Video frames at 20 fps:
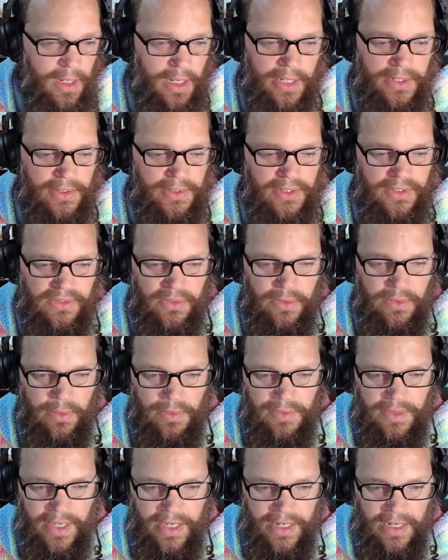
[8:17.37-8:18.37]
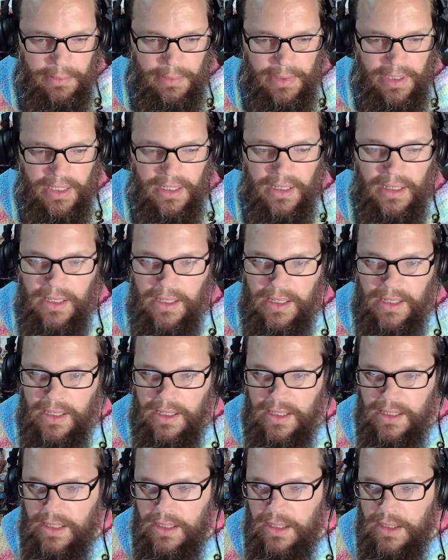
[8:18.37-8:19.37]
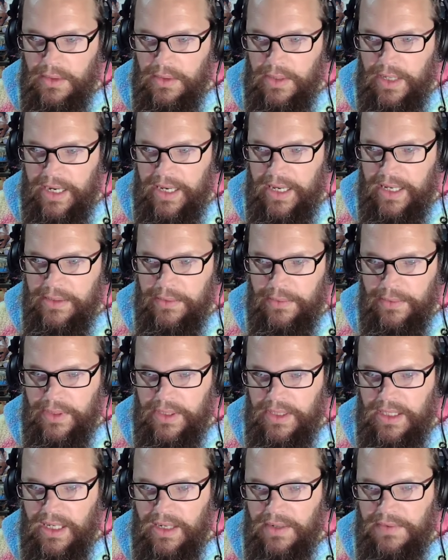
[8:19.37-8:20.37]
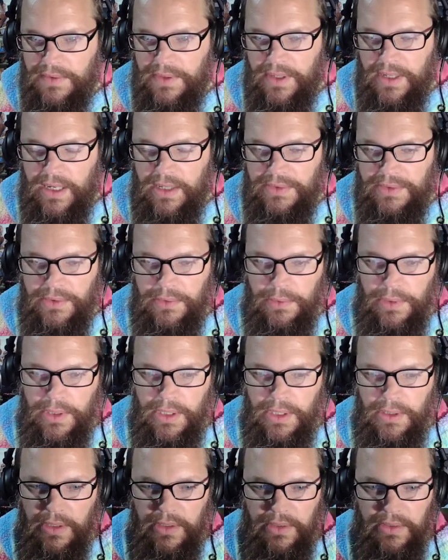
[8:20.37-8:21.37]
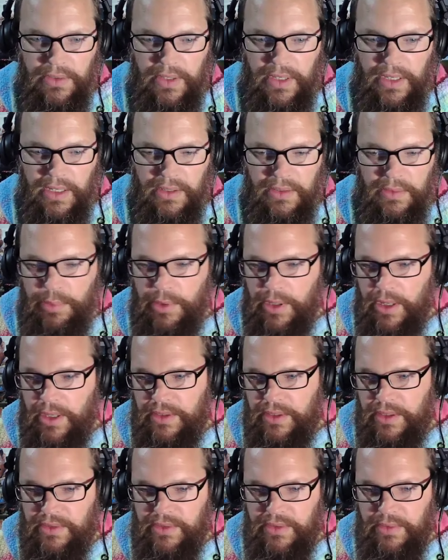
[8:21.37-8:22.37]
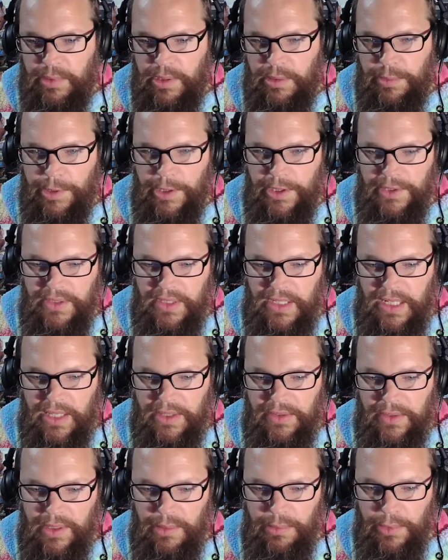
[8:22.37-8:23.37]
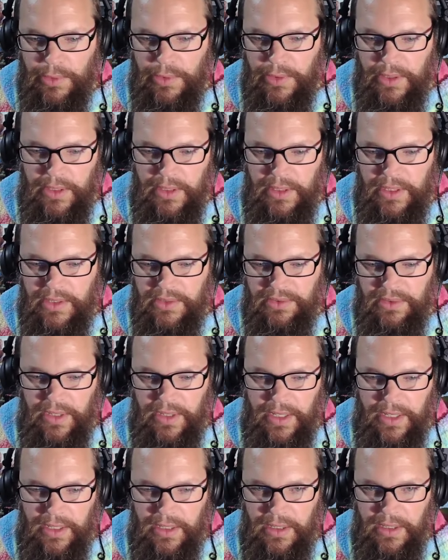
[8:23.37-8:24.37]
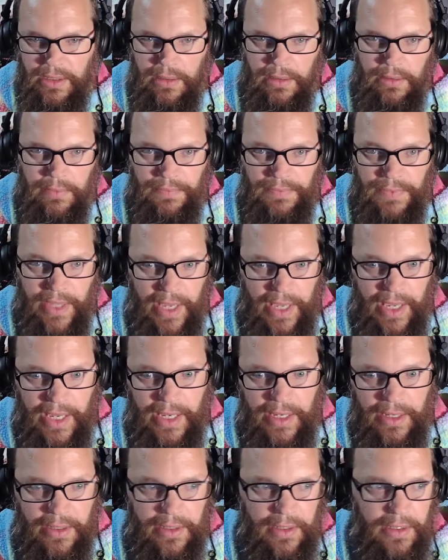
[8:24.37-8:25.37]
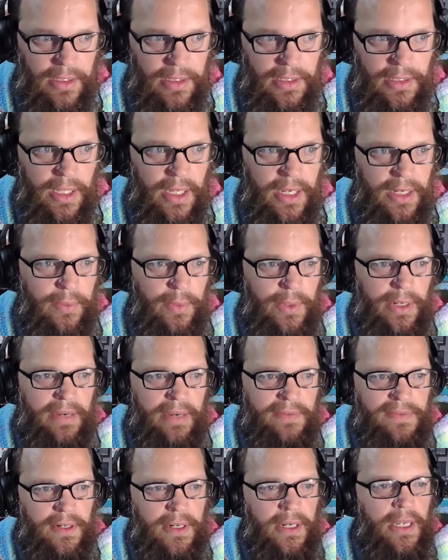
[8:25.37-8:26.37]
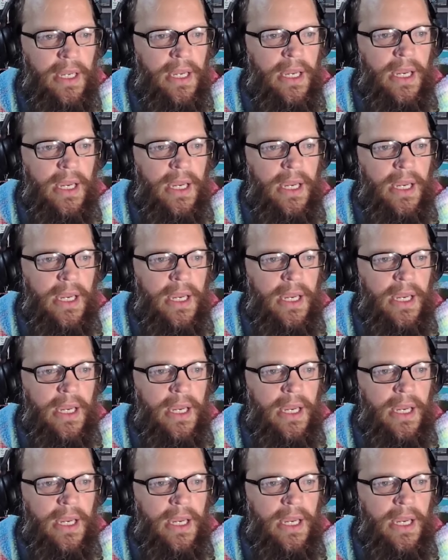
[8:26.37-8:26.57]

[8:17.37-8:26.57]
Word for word: I don't disagree with that. I mean you know, I, I, don't really care for the altar reunion things unless the people aren't together anymore. And then it's like, you know, hey, good luck, whatever.